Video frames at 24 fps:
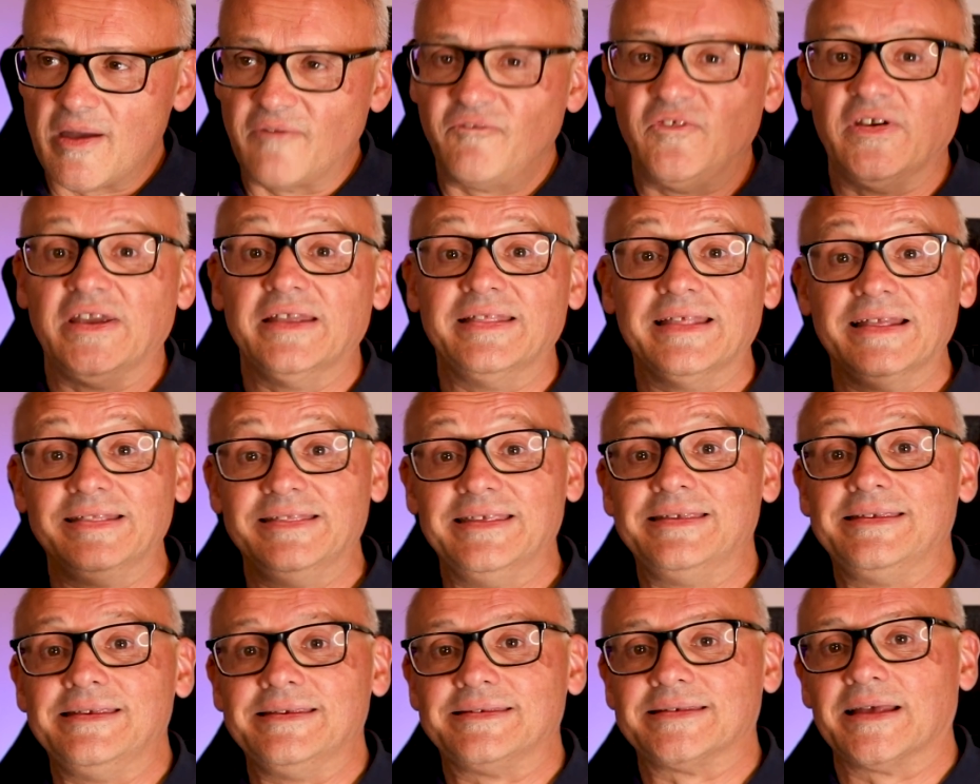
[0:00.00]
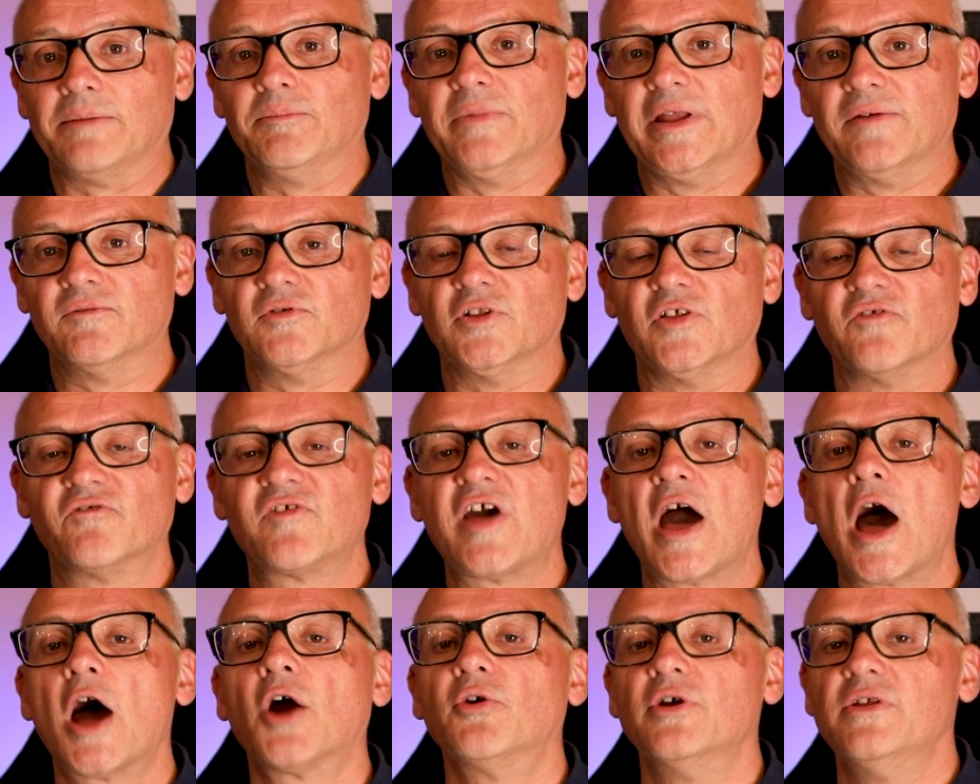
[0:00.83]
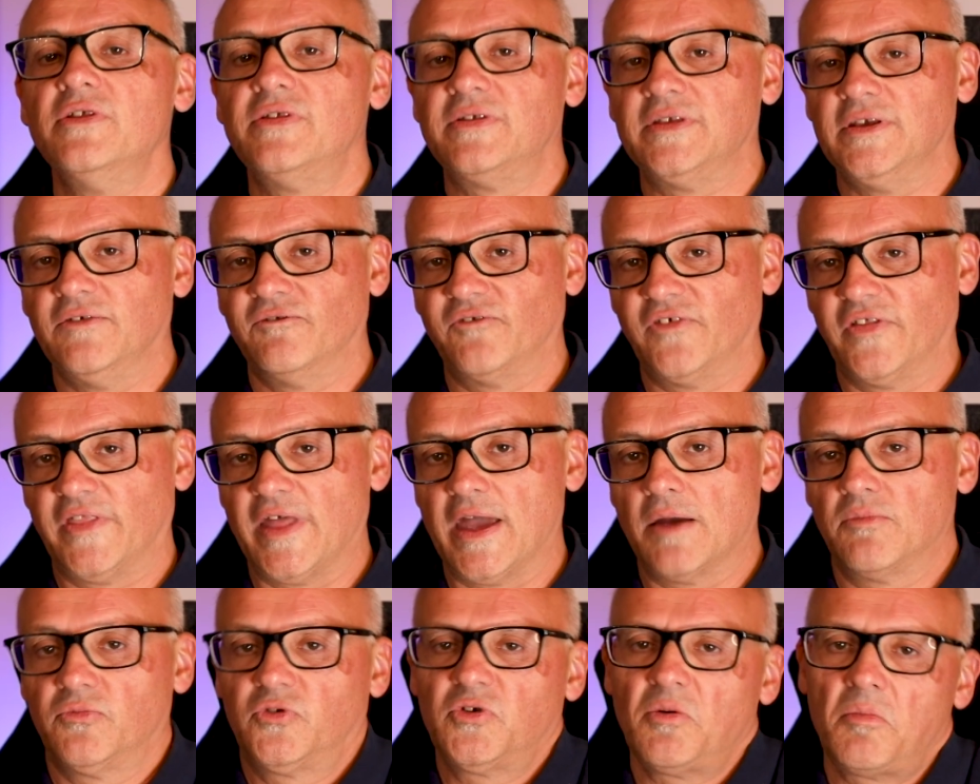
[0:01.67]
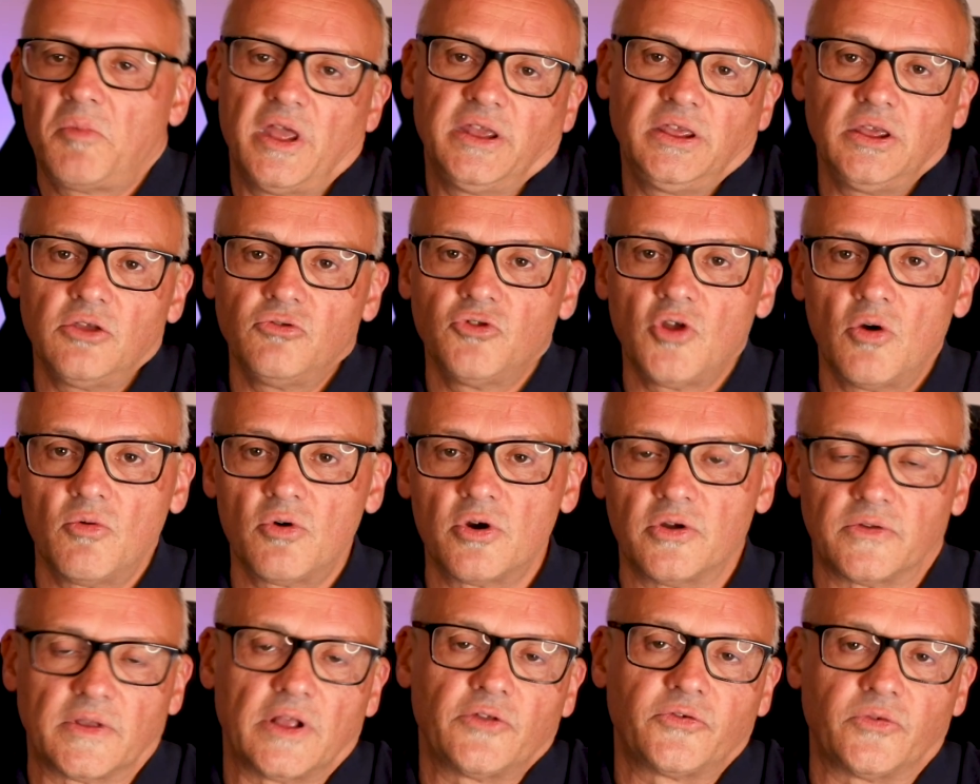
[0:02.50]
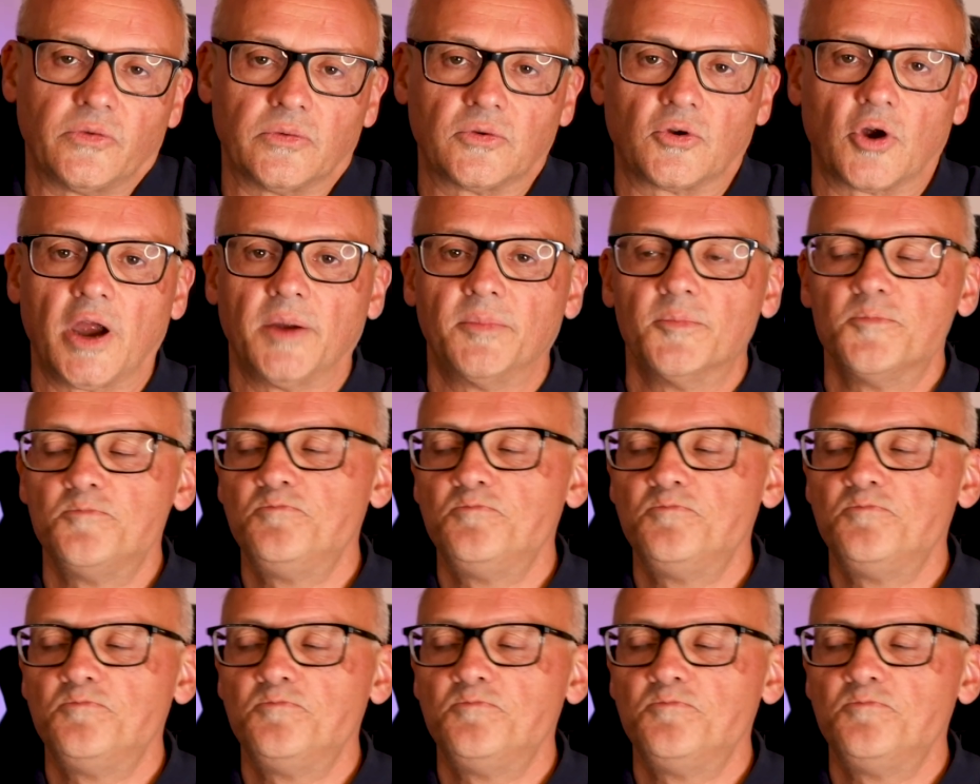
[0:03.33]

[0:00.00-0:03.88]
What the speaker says: I figured that this is some level of currency for them. So I'm like, yeah, no worries, I'll subscribe.